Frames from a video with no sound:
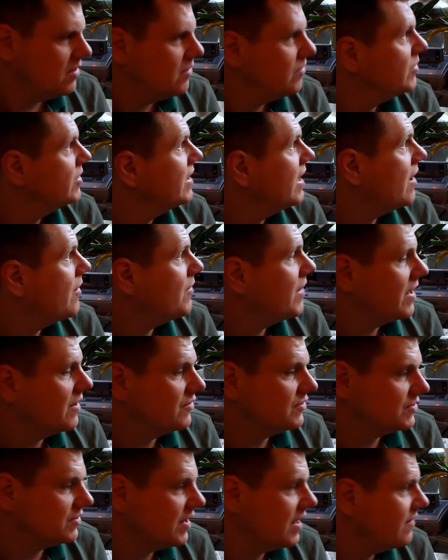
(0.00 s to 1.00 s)
but now I
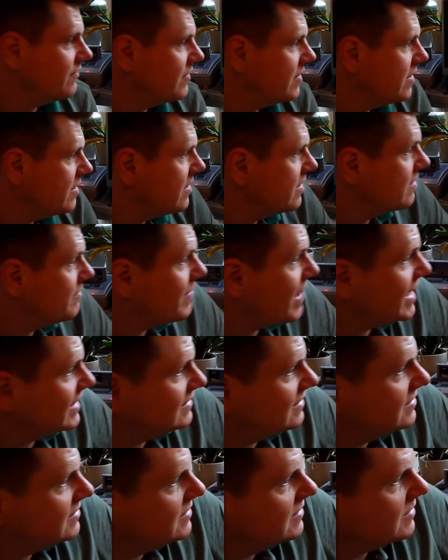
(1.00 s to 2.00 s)
also have the
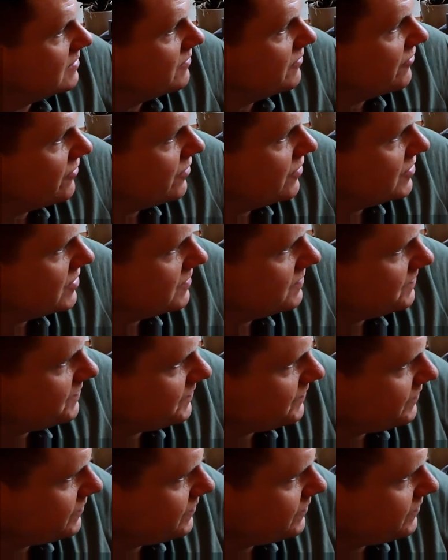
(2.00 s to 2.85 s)
Master System version.